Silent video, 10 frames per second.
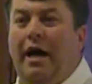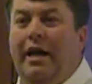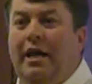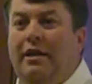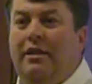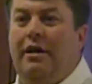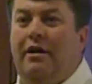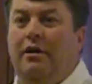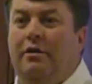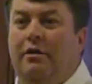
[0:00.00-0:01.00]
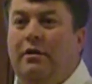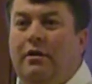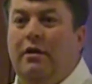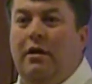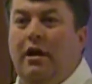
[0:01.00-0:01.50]
I get there,
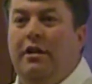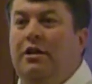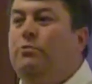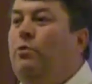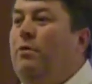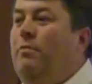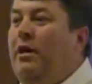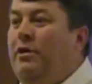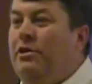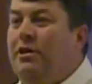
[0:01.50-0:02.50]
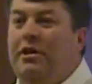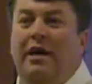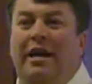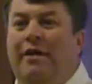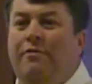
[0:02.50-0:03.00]
and these poor mothers have
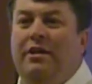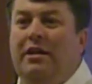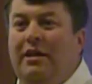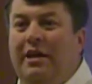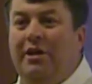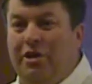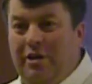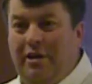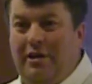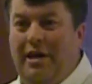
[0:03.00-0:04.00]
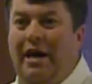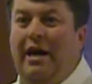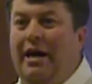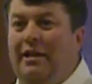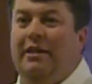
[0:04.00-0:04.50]
done everything they could to
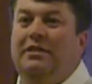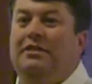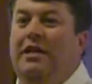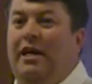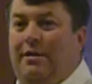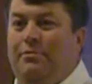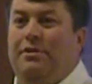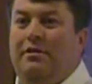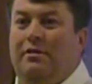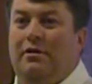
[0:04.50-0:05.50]
hide these tapes.